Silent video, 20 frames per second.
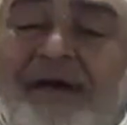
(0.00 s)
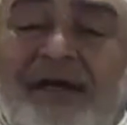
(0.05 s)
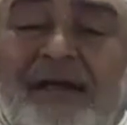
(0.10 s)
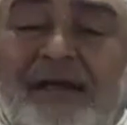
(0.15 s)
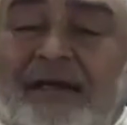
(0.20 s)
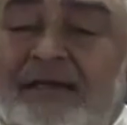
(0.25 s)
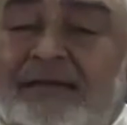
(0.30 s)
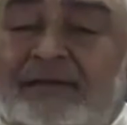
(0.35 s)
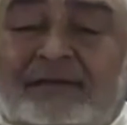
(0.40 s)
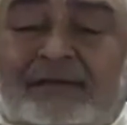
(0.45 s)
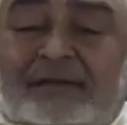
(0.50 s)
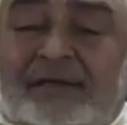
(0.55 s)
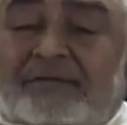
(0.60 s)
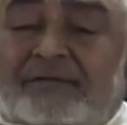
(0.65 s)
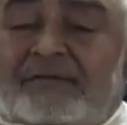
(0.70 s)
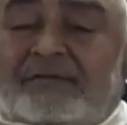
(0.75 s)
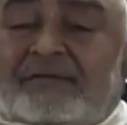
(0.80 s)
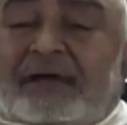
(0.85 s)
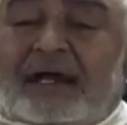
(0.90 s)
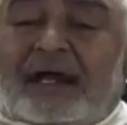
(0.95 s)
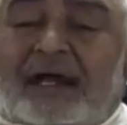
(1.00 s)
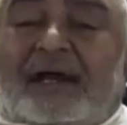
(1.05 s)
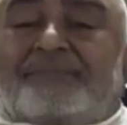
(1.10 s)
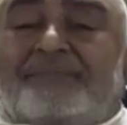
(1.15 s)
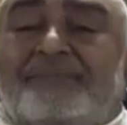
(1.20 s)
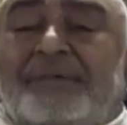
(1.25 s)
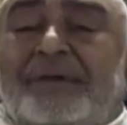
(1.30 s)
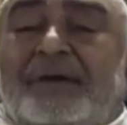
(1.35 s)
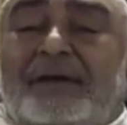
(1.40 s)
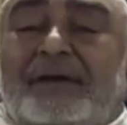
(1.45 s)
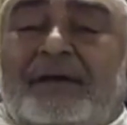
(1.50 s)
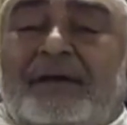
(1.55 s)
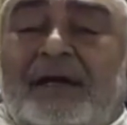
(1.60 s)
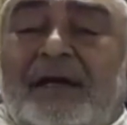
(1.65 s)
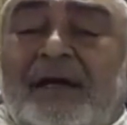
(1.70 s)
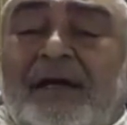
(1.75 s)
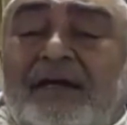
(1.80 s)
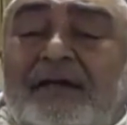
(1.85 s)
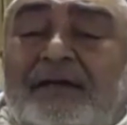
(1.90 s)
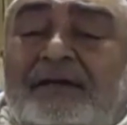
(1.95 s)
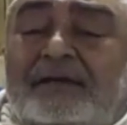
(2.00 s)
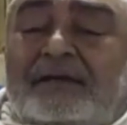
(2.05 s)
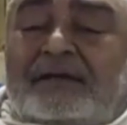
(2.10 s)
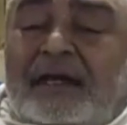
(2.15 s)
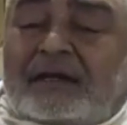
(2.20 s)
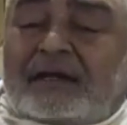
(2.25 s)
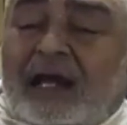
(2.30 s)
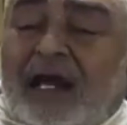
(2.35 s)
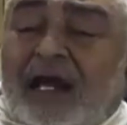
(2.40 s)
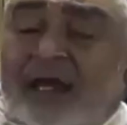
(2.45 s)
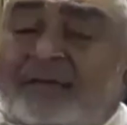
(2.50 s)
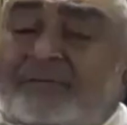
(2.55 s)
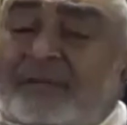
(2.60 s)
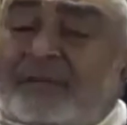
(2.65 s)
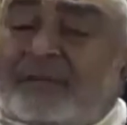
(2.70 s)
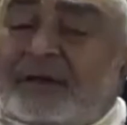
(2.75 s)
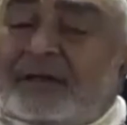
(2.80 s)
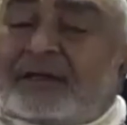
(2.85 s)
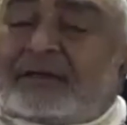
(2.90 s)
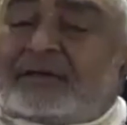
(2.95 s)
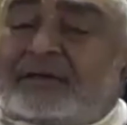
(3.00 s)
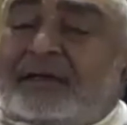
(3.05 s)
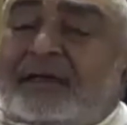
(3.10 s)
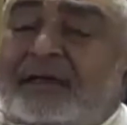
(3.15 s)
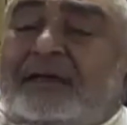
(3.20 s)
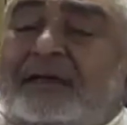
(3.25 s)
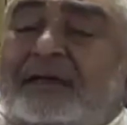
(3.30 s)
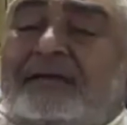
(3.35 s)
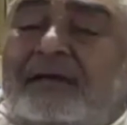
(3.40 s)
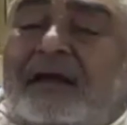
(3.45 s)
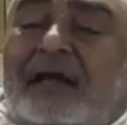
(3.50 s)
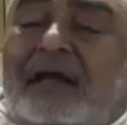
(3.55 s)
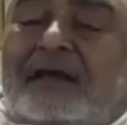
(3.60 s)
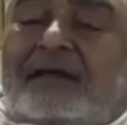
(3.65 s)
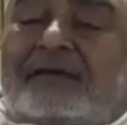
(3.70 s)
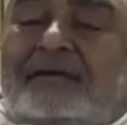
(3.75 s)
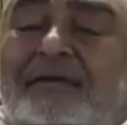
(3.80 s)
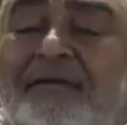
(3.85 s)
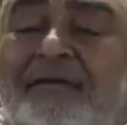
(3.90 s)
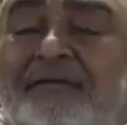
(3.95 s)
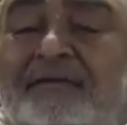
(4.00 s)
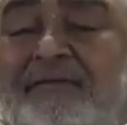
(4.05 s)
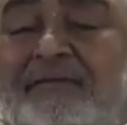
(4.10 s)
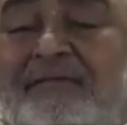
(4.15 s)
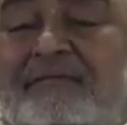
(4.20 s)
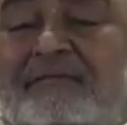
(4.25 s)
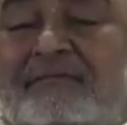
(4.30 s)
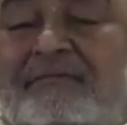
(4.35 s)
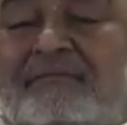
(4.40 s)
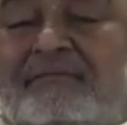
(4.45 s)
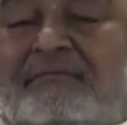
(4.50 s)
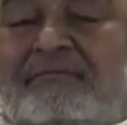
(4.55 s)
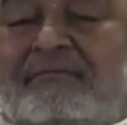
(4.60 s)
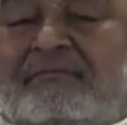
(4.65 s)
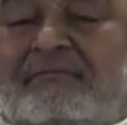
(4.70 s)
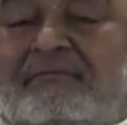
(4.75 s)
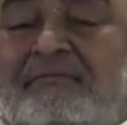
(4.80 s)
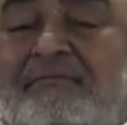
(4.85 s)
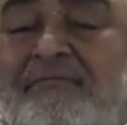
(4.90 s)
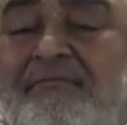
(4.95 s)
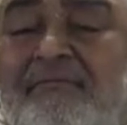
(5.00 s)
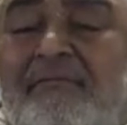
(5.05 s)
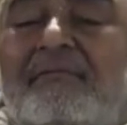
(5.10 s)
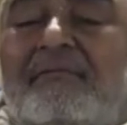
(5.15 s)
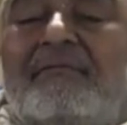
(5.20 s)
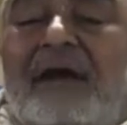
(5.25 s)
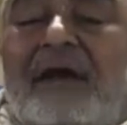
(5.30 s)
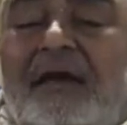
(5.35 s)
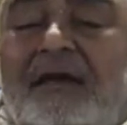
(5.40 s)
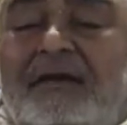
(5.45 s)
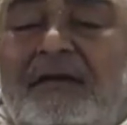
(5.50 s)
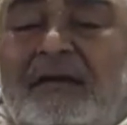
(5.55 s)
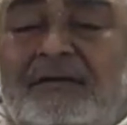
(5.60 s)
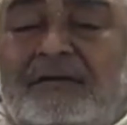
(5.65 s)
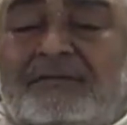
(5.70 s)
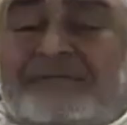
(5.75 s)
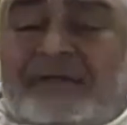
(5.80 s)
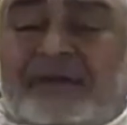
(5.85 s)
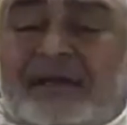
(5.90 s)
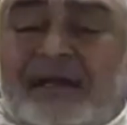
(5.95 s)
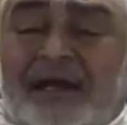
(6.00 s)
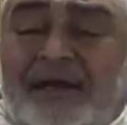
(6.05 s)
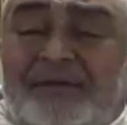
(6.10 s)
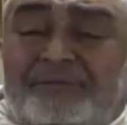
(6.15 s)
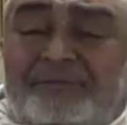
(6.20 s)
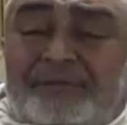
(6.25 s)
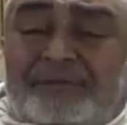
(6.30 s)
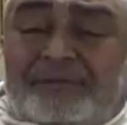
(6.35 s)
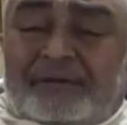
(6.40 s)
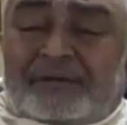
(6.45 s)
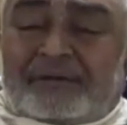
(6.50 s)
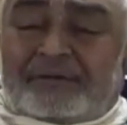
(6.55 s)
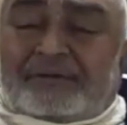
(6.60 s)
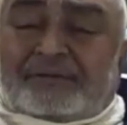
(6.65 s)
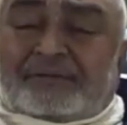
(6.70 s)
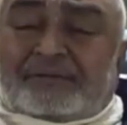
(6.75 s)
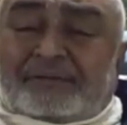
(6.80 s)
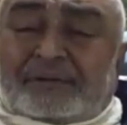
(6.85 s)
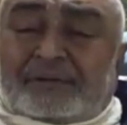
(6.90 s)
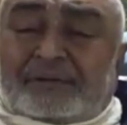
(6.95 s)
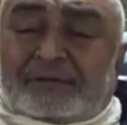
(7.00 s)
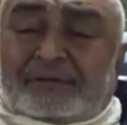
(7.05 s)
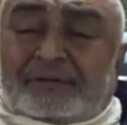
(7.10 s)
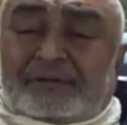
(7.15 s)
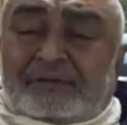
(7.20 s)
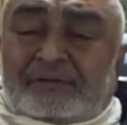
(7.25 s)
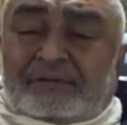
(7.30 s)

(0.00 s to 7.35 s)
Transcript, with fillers: when it's never happened that I meditate like this. When this will happen to me?